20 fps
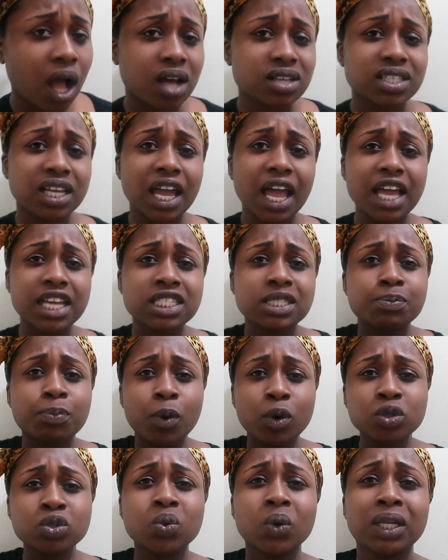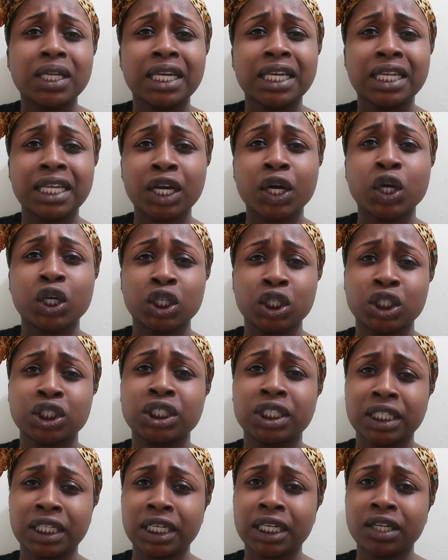I was like, "I spoke to a lady earlier
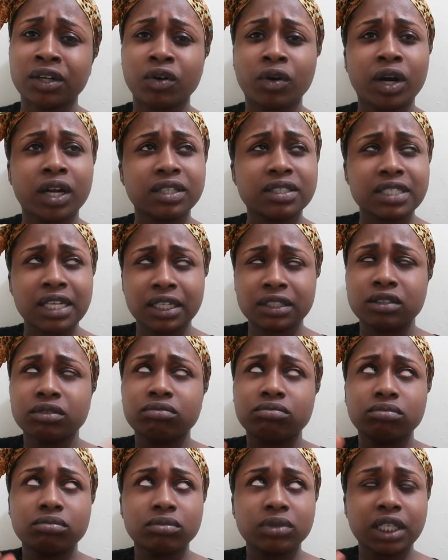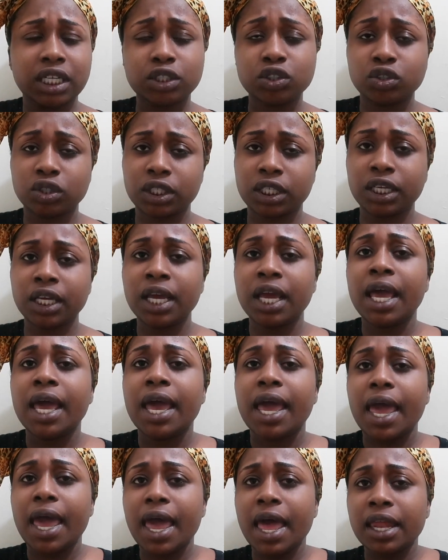today," or I said yesterday,
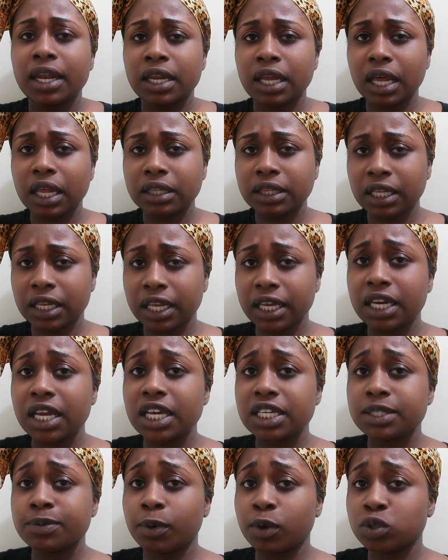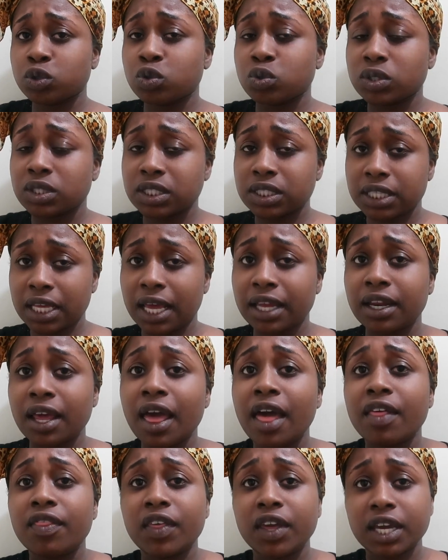"and the lady I spoke to said
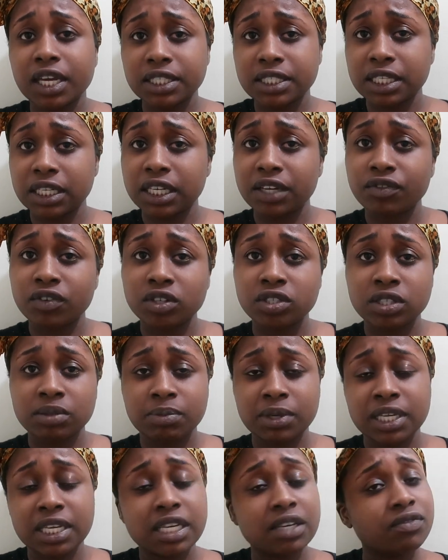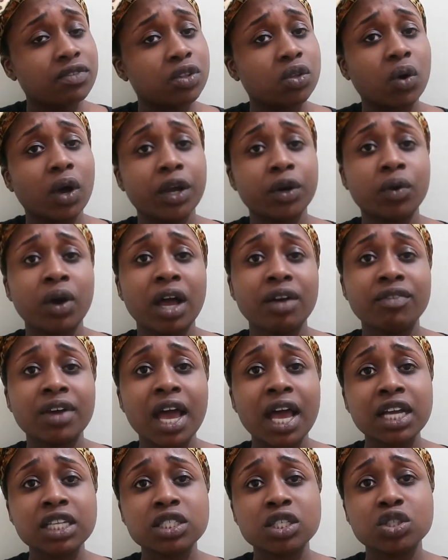they could deliver it to me even though I don't have
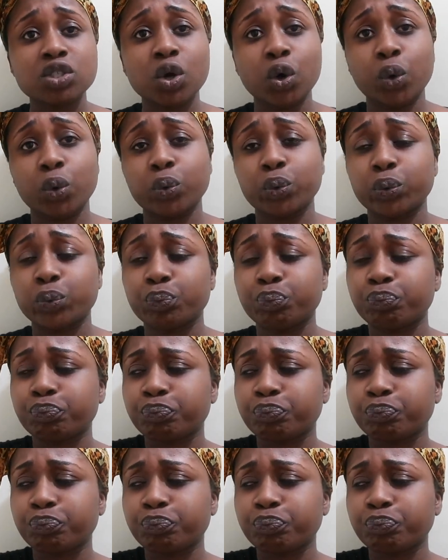an access code."